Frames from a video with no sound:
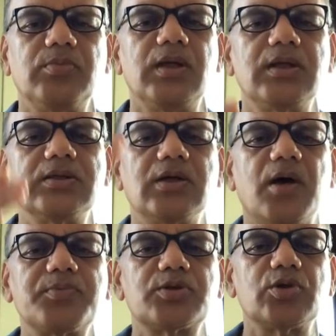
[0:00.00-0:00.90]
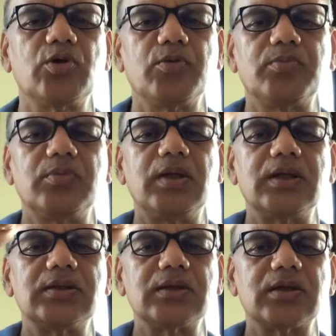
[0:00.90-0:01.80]
there is a upslope, there
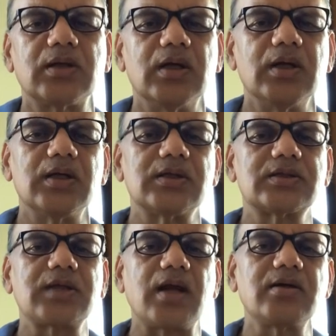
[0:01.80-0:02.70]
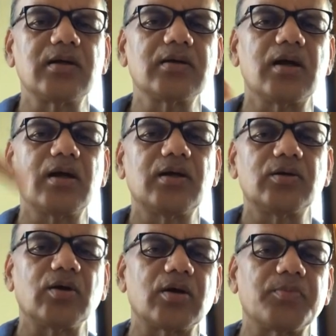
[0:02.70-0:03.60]
is a standard
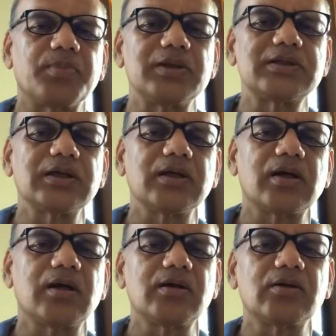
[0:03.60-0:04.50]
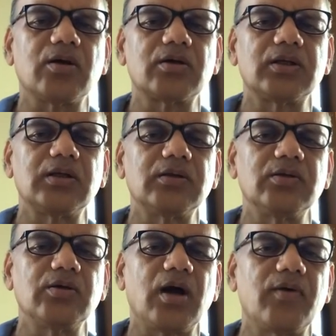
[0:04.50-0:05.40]
current or a pulsing current, or then
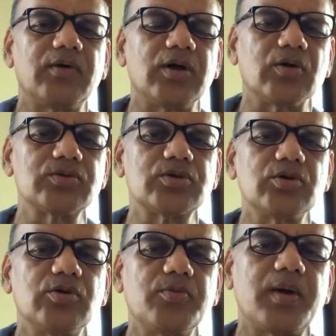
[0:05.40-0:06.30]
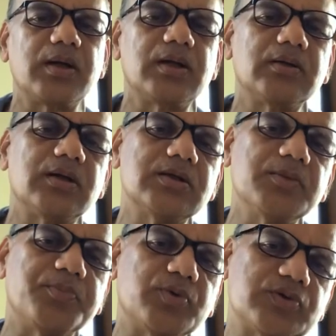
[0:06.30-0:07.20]
you have a downslope, and then there is a
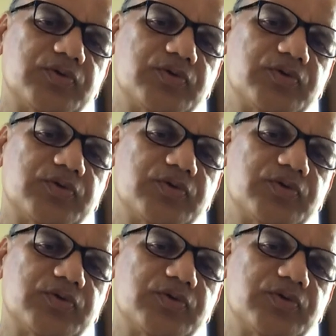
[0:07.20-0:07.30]
post